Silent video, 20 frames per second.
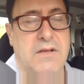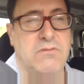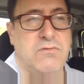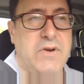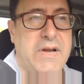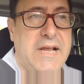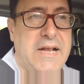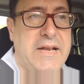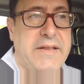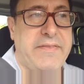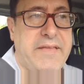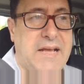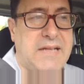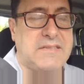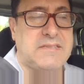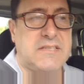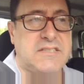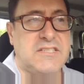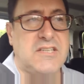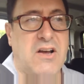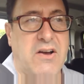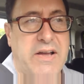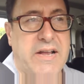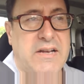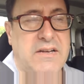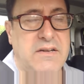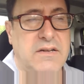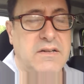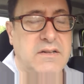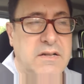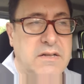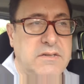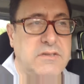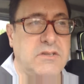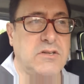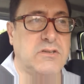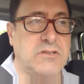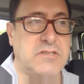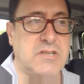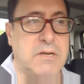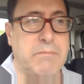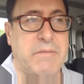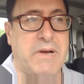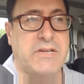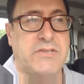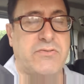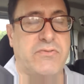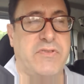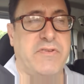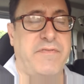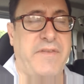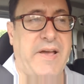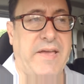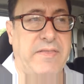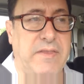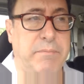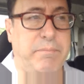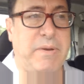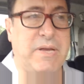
really that's a sign not so much of the fact that